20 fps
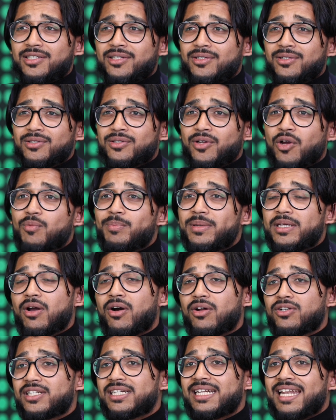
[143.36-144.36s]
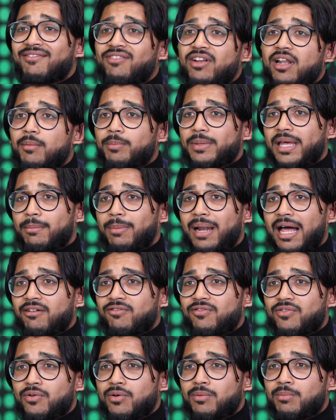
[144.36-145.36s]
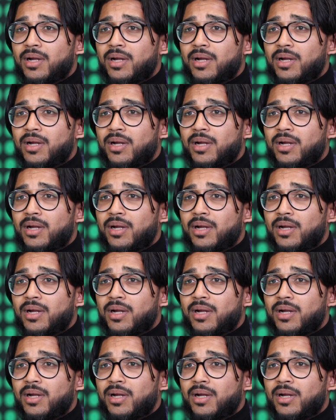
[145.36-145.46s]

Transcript: to go beyond and level up their platform.